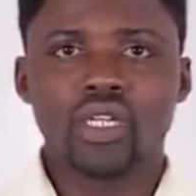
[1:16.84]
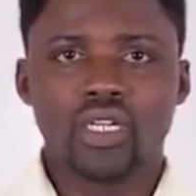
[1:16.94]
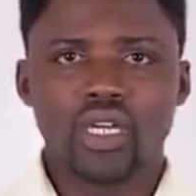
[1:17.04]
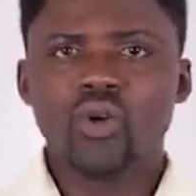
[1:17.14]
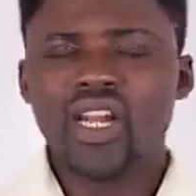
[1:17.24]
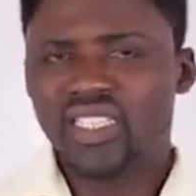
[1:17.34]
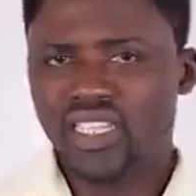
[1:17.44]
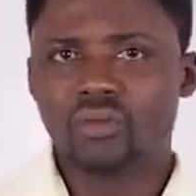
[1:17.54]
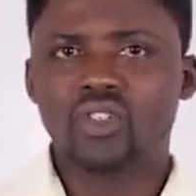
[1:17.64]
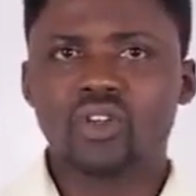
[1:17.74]
Now, what are
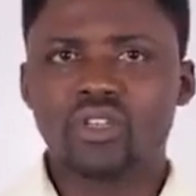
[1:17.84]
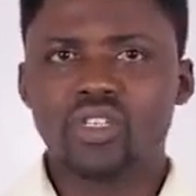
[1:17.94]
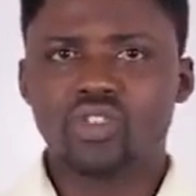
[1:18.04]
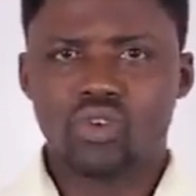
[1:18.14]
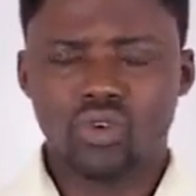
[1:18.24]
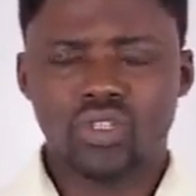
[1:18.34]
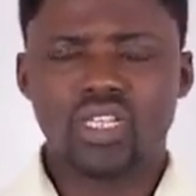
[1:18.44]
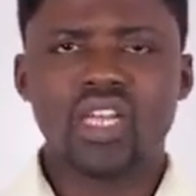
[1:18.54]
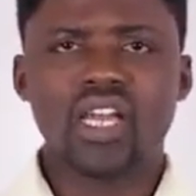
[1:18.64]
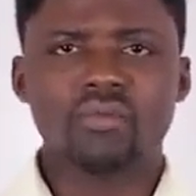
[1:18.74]
the terminologies to
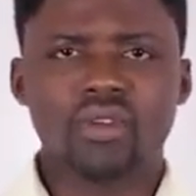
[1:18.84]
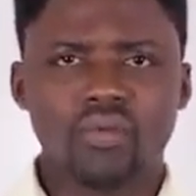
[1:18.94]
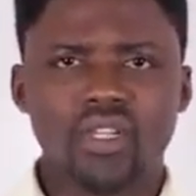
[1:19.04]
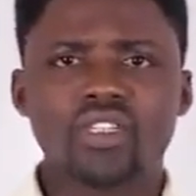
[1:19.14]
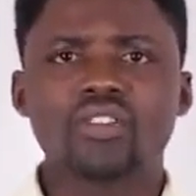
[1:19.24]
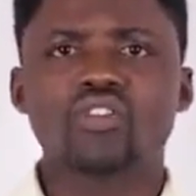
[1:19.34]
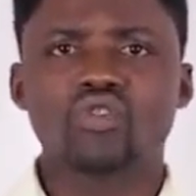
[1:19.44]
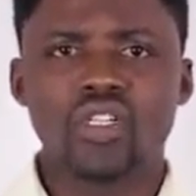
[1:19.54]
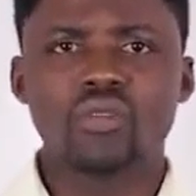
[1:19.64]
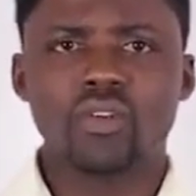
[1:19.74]
consider in preparing
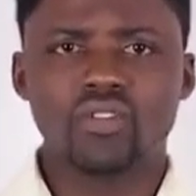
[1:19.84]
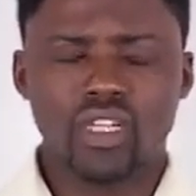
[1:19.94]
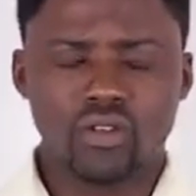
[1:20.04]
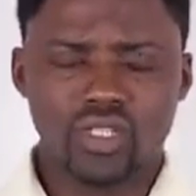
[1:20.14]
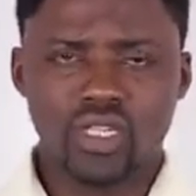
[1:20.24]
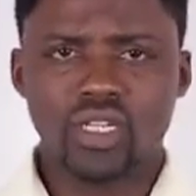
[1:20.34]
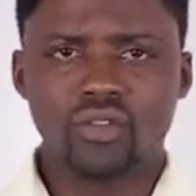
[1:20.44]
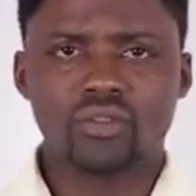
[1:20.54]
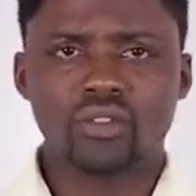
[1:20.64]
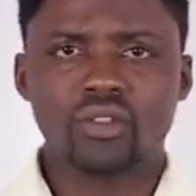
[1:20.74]
trading profit and loss
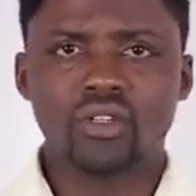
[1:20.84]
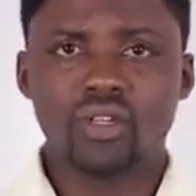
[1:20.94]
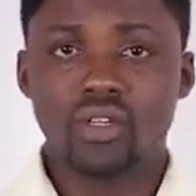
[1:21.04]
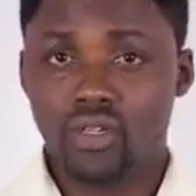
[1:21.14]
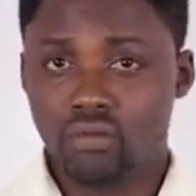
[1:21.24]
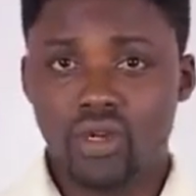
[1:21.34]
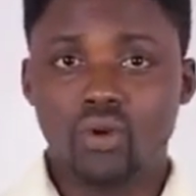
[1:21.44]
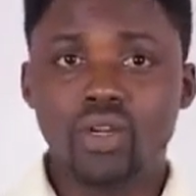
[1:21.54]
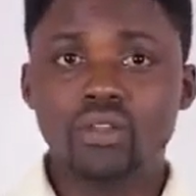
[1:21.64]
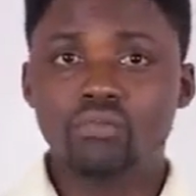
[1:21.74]
account? Number
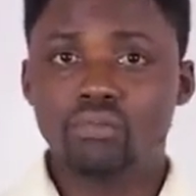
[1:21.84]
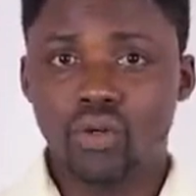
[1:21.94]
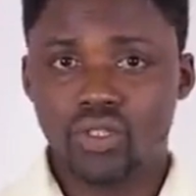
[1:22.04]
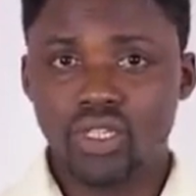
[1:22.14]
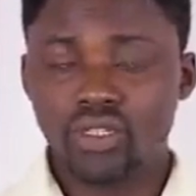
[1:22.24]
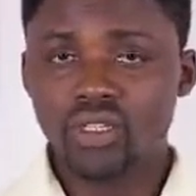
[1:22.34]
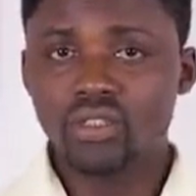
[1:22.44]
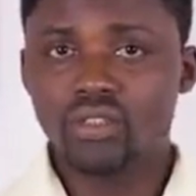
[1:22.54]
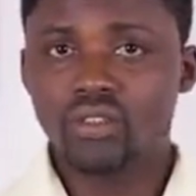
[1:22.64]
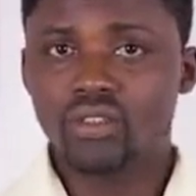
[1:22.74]
one,
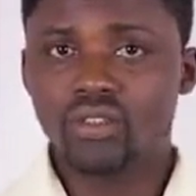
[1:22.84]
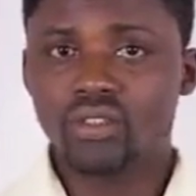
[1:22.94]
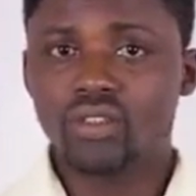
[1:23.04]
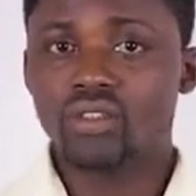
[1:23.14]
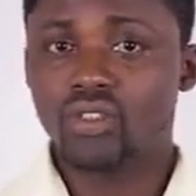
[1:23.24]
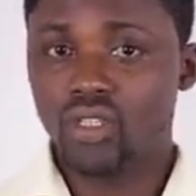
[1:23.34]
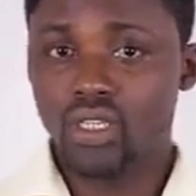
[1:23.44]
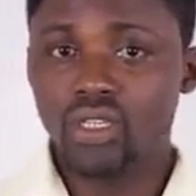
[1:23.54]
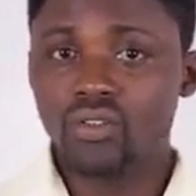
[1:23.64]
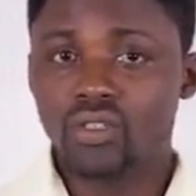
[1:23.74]
purchases,
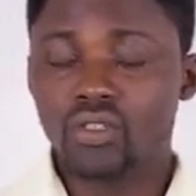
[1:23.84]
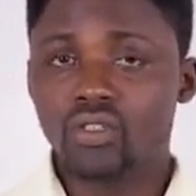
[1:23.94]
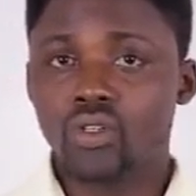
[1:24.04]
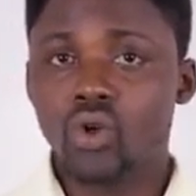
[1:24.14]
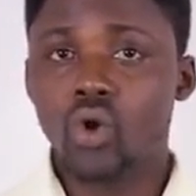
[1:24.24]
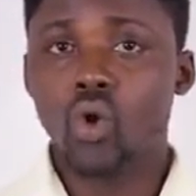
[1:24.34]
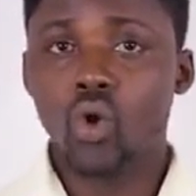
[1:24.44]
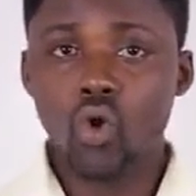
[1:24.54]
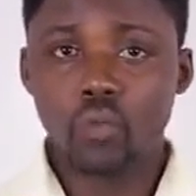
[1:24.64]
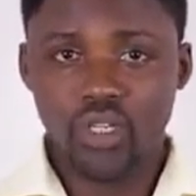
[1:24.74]
sales,
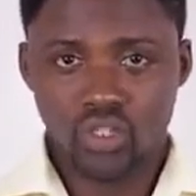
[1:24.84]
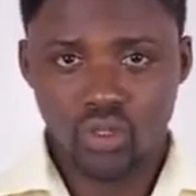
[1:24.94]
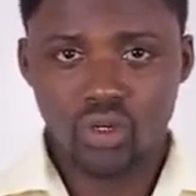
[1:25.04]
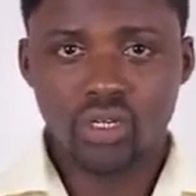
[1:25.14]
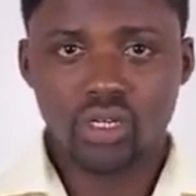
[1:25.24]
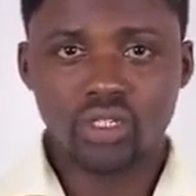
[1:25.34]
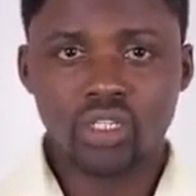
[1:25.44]
opening stock,